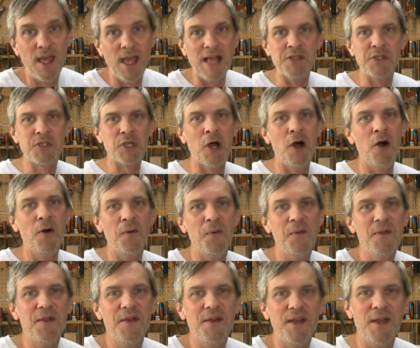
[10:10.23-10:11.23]
And so
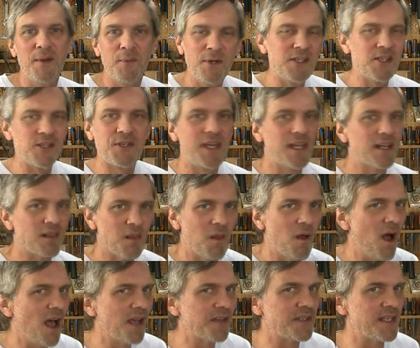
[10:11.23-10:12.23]
it would just get
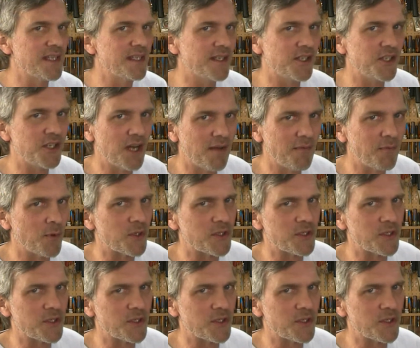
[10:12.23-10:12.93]
lost in the shuffle.